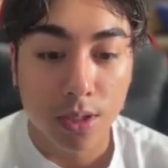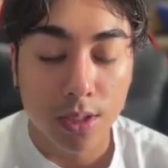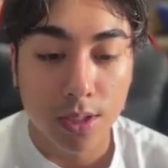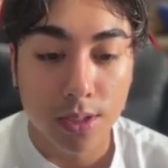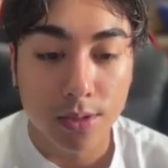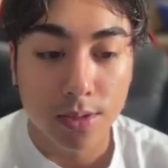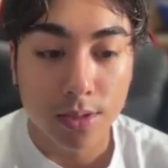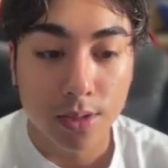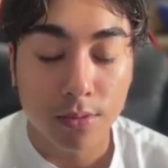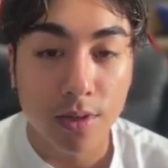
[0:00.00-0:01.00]

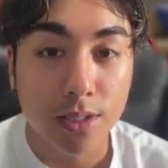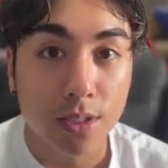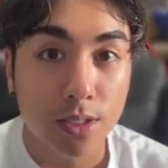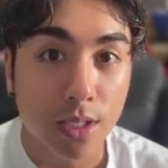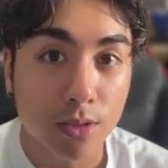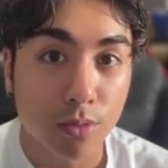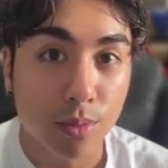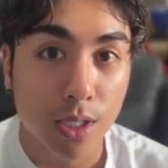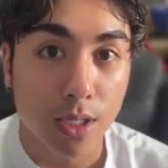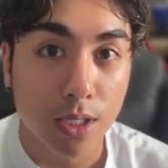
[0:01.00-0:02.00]
find success with
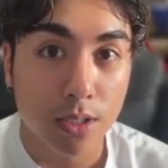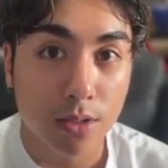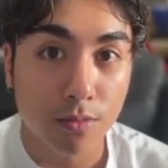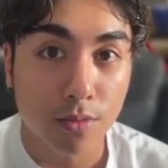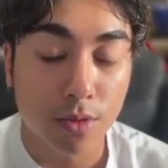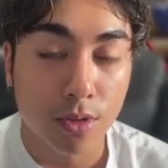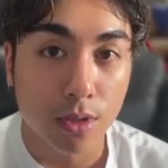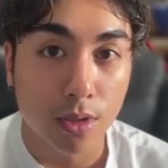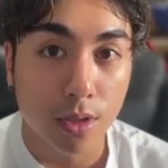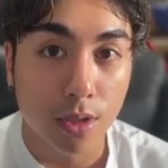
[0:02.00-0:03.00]
paid ads if
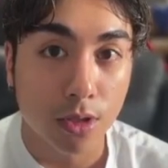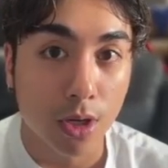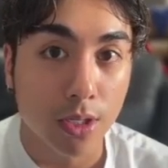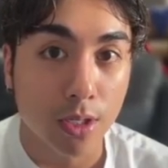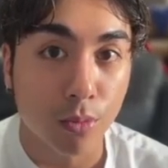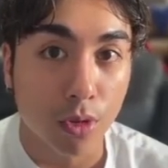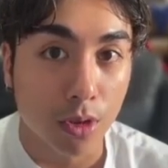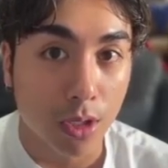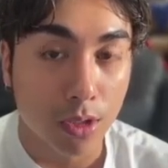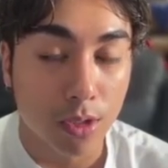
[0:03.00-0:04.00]
they're targeting more
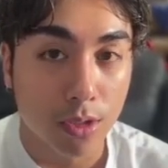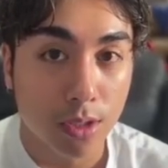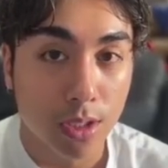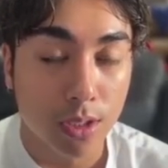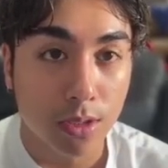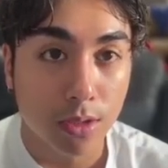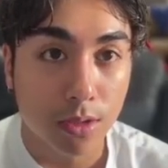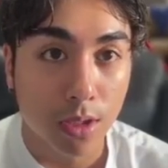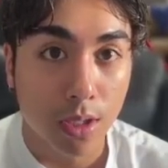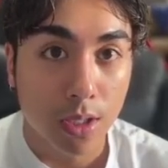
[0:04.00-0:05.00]
longer tail